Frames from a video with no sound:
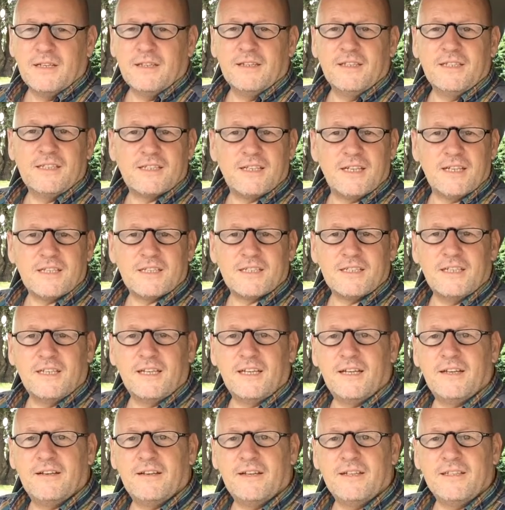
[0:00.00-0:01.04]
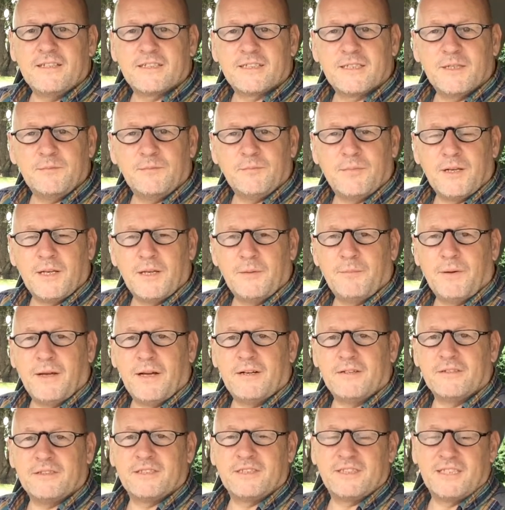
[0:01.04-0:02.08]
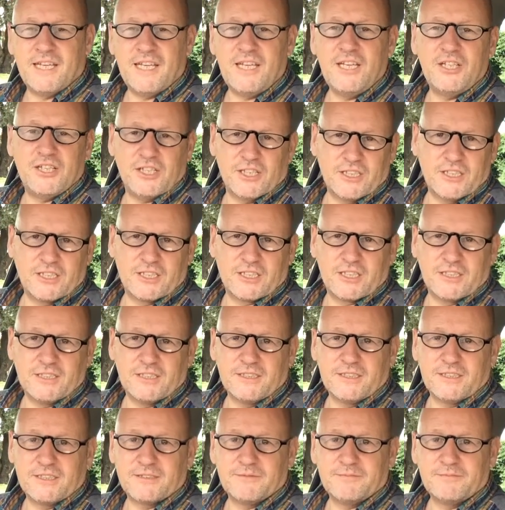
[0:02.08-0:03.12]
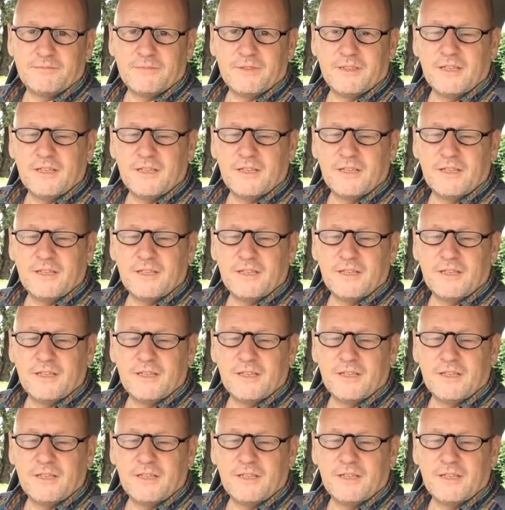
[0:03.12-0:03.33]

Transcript: This lesson here is simply about T-junctions.